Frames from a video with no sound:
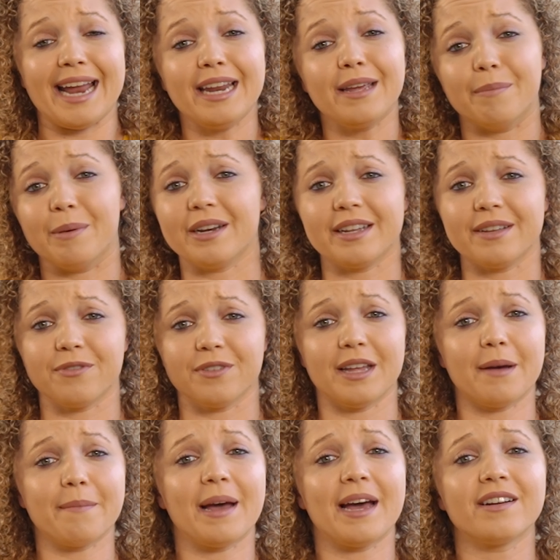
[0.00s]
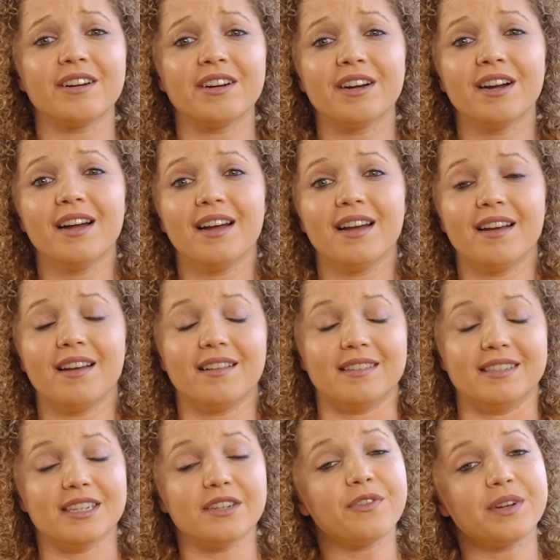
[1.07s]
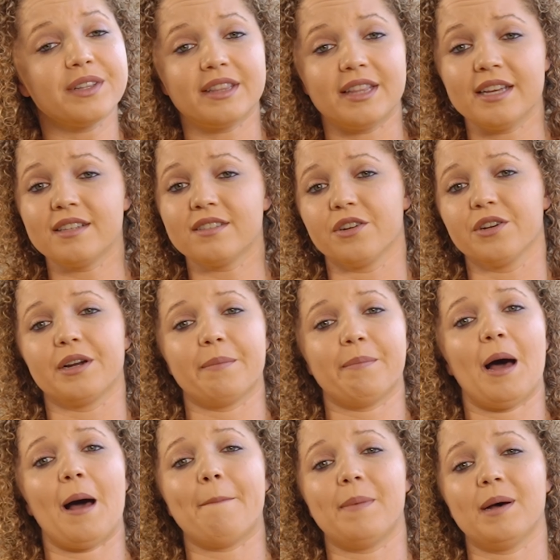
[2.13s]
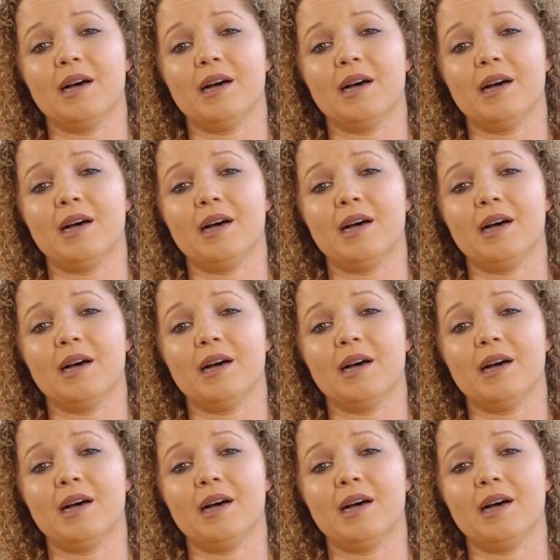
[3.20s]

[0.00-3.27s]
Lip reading: anybody for that matter, different things are going to pop